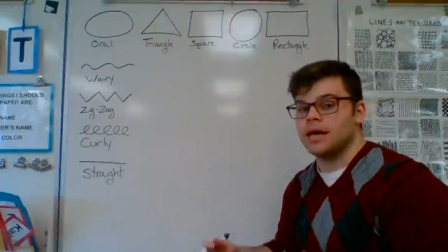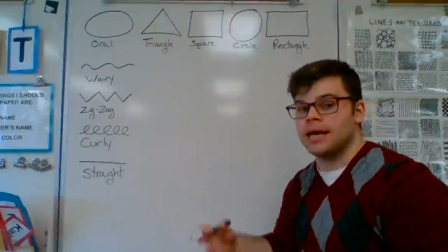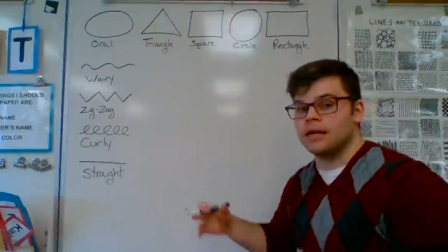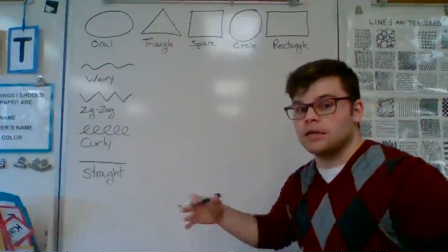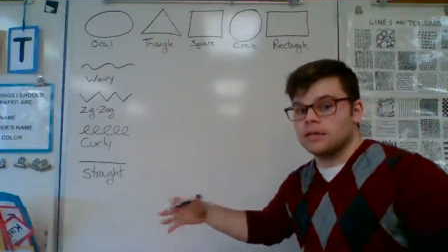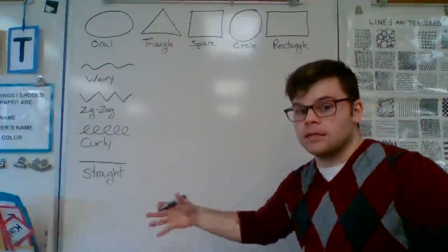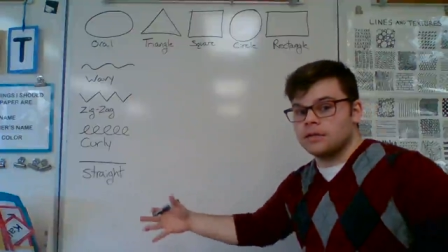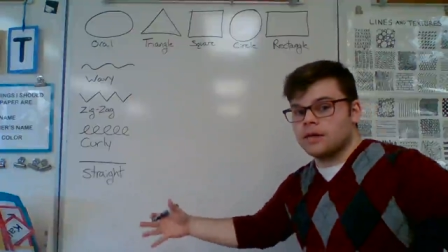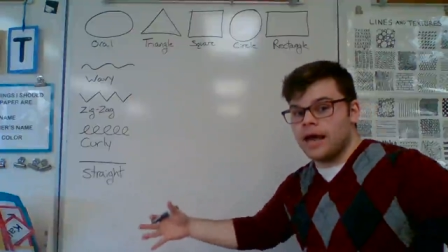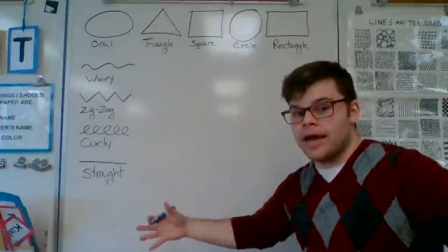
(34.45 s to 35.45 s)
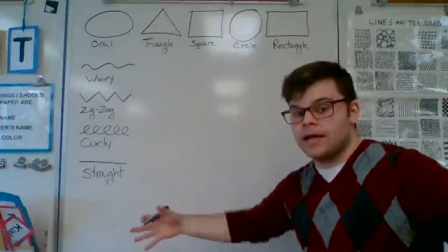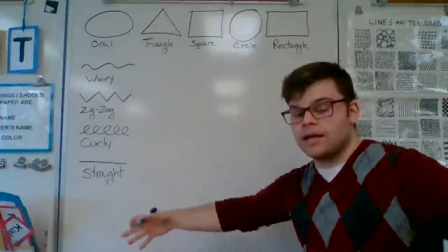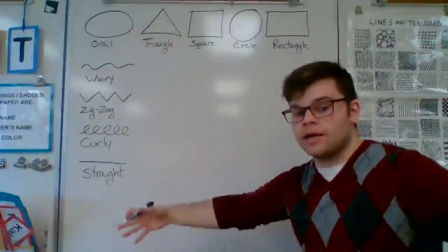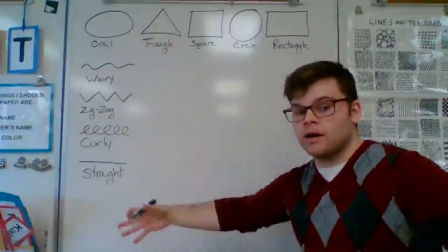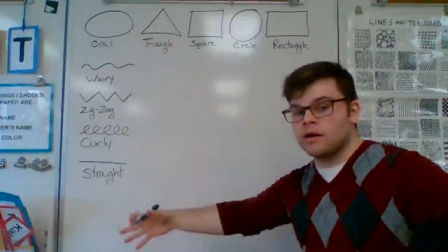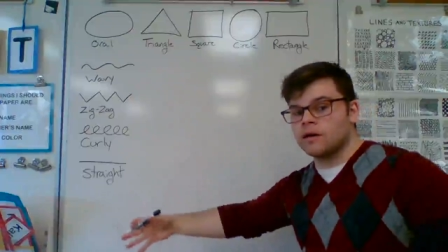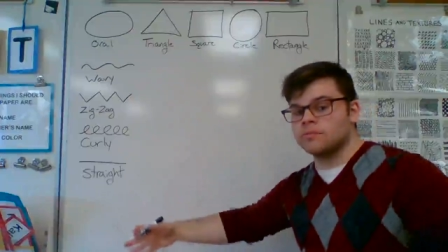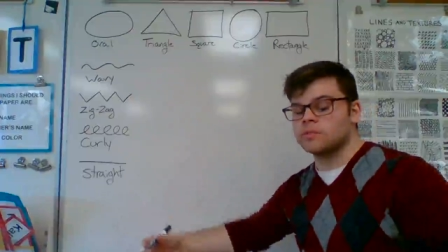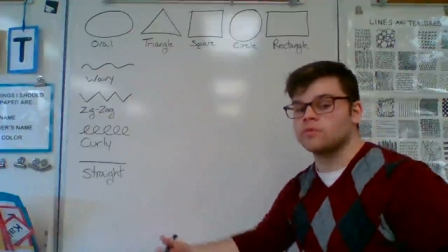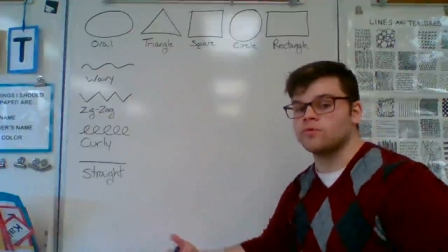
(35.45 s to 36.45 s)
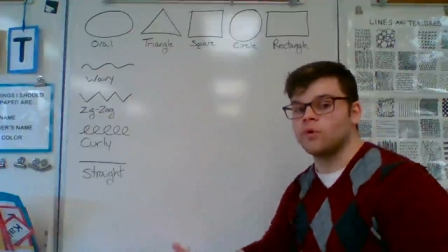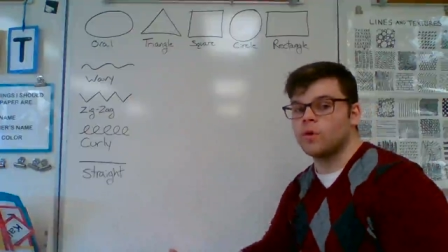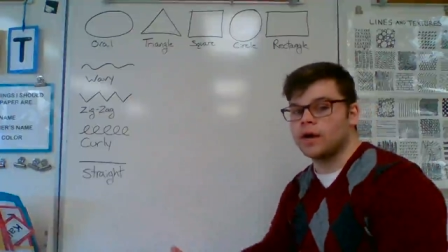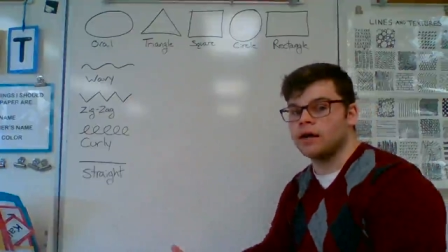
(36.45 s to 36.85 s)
body and head and